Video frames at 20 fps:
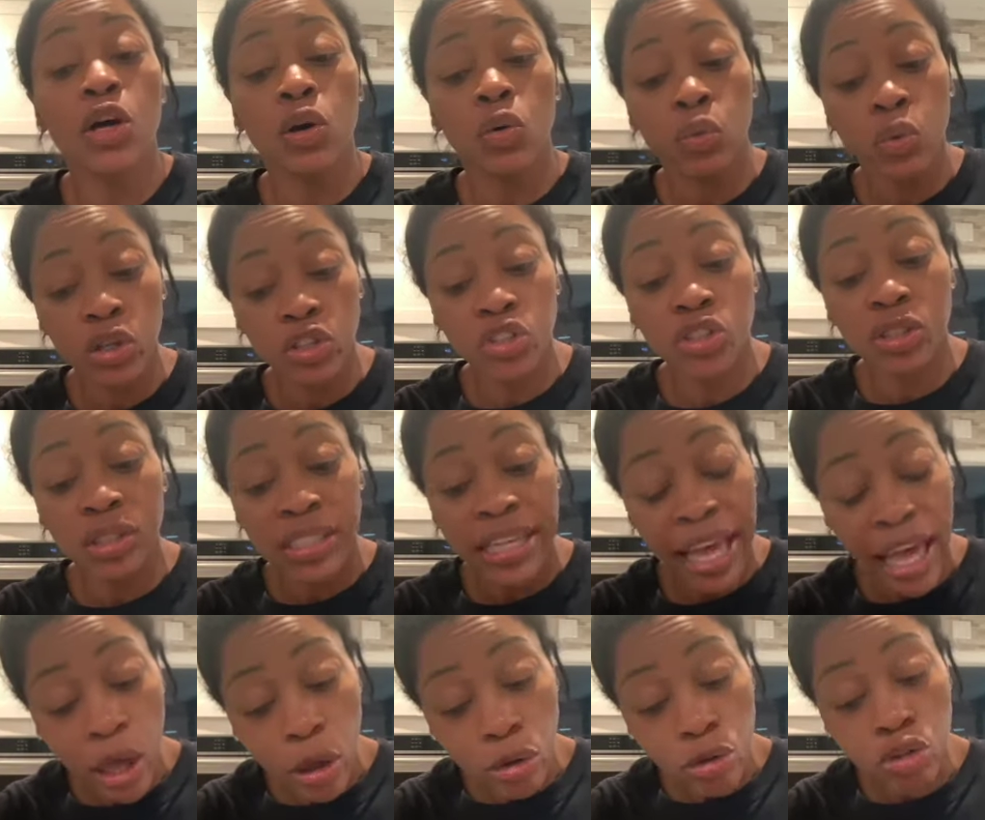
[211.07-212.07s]
which
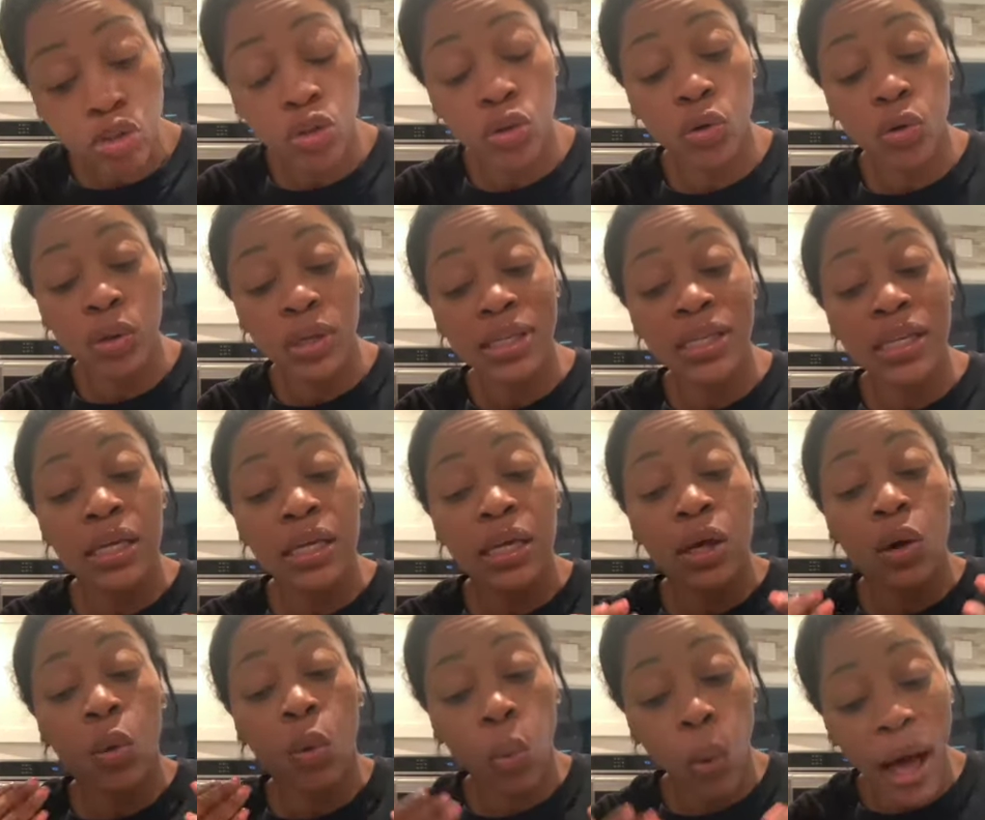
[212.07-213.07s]
tells you
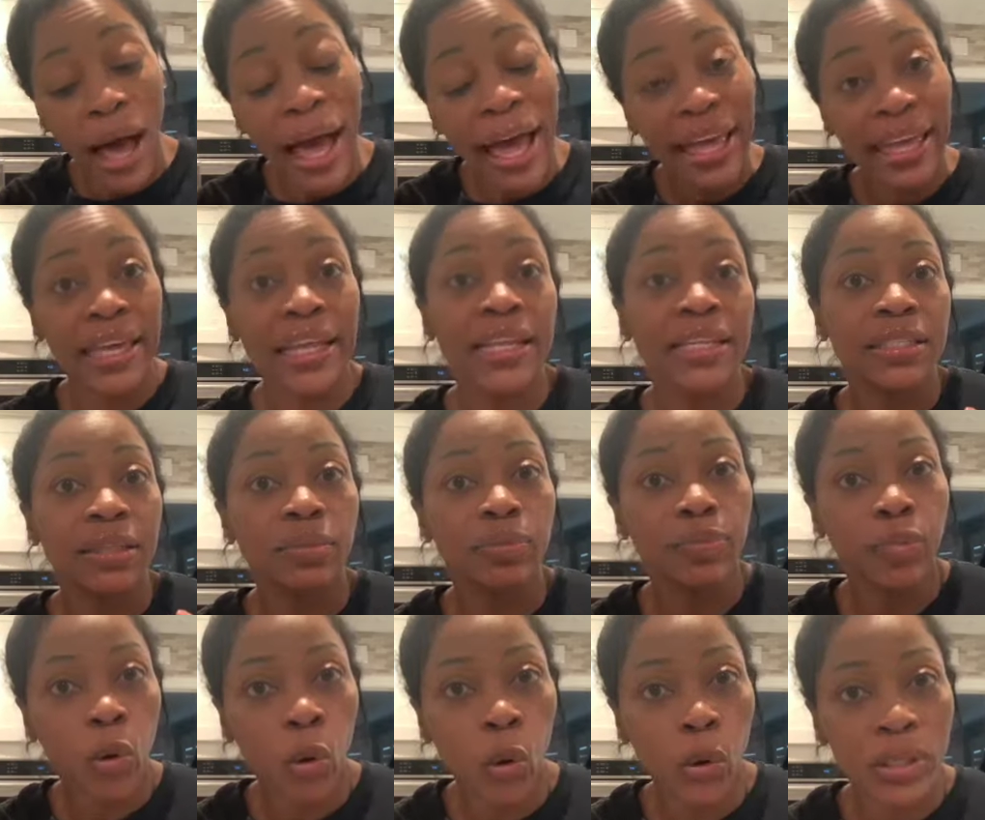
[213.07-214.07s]
why it is
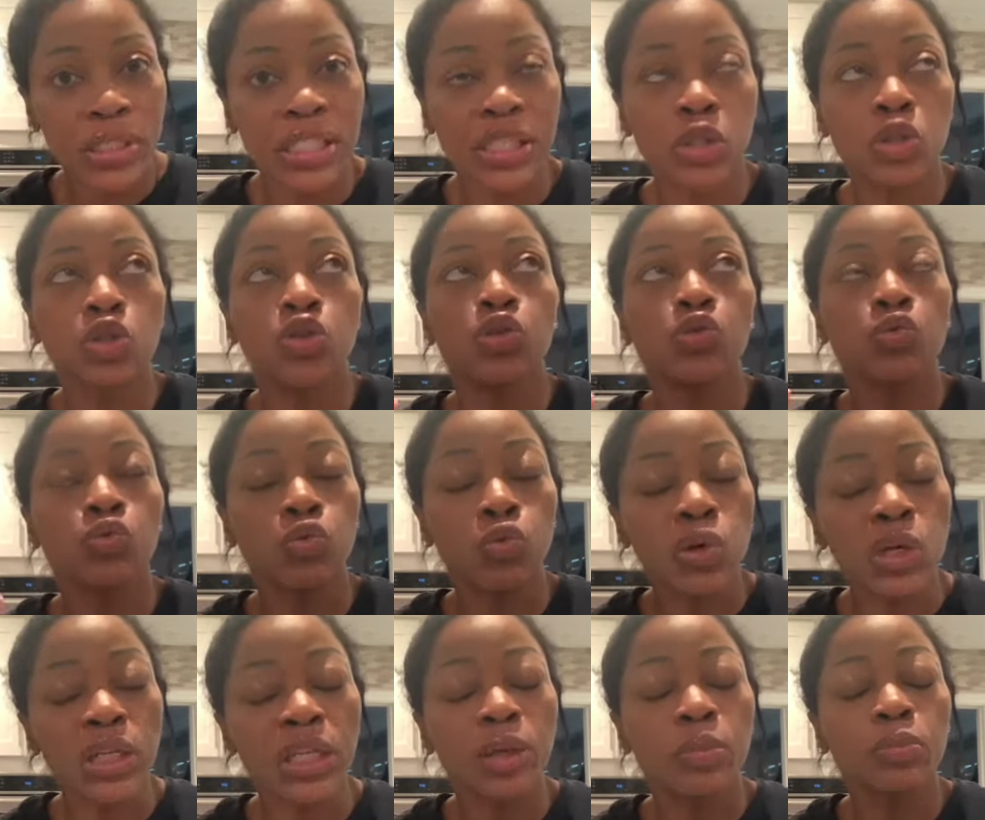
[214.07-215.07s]
important to
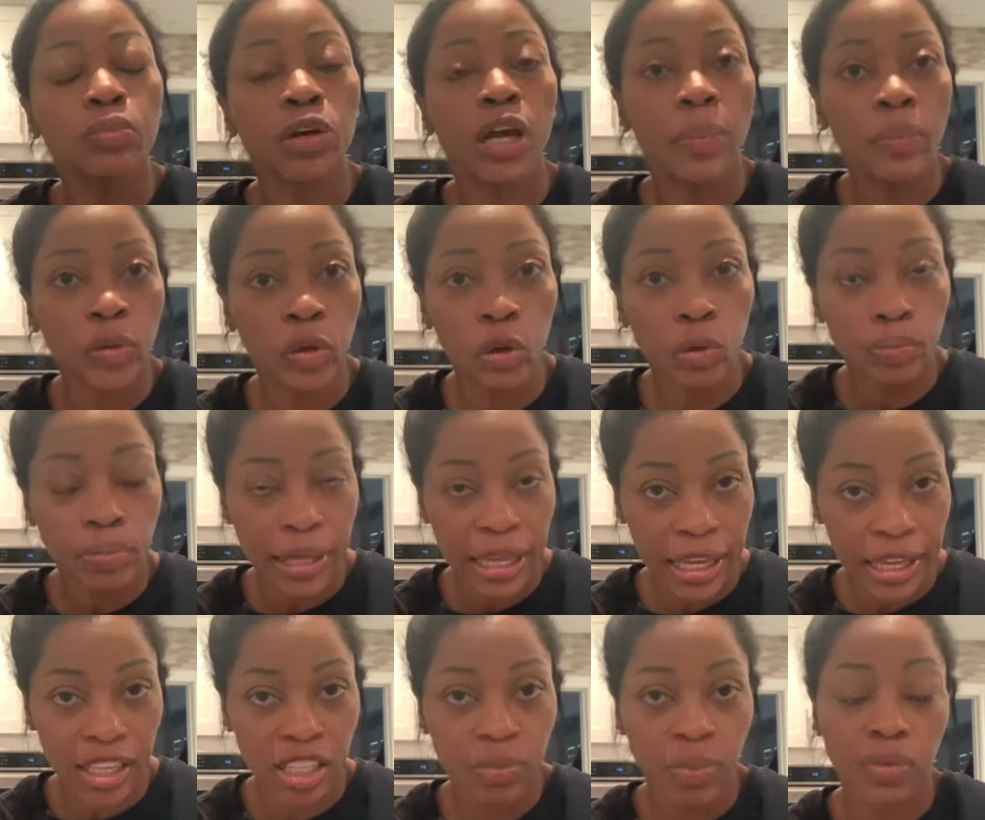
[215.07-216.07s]
really prep your
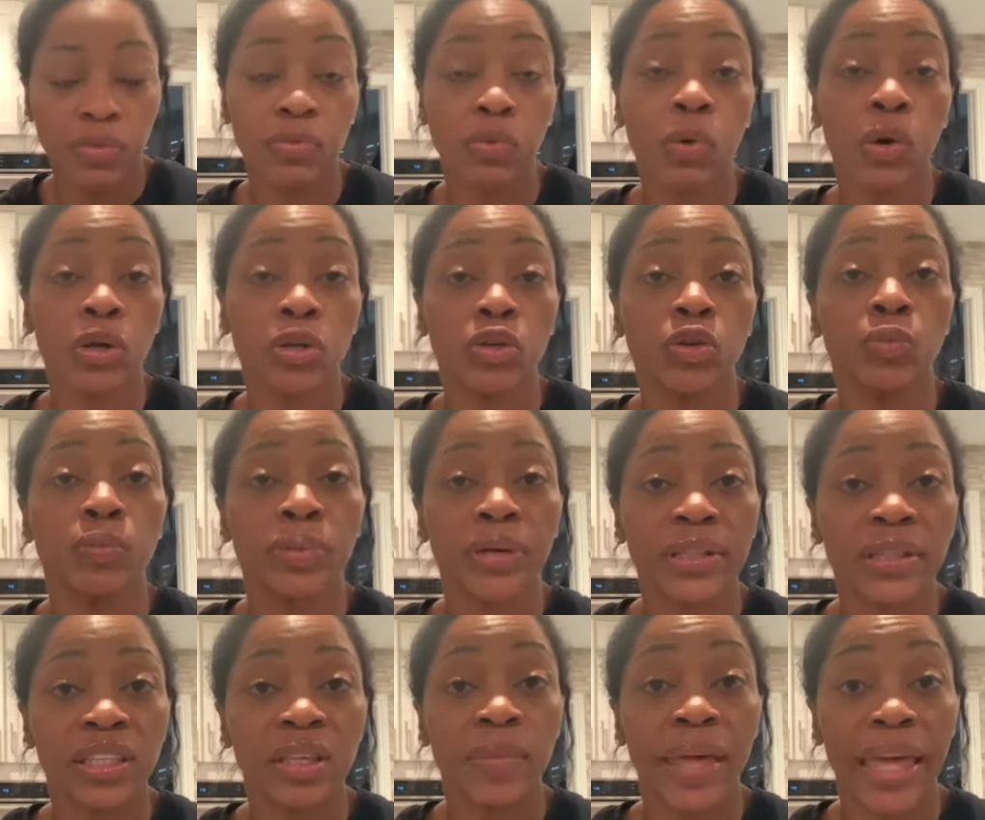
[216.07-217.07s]
beans before you
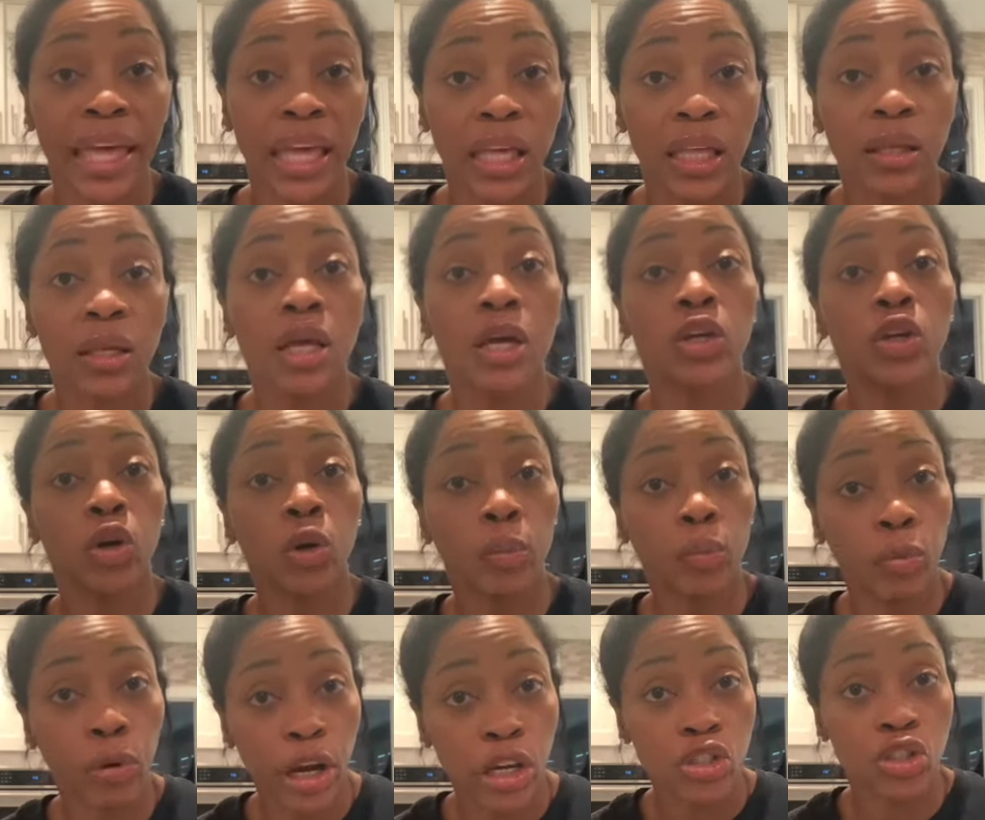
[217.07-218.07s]
put them in your
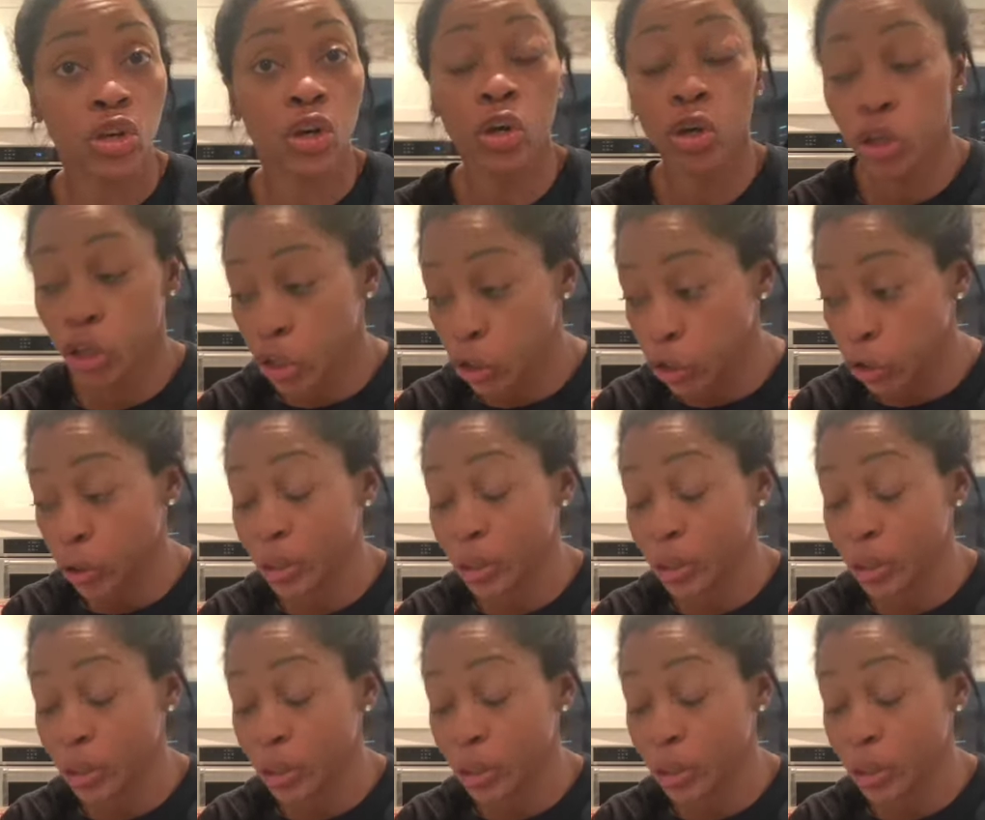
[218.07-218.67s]
pressure cooker,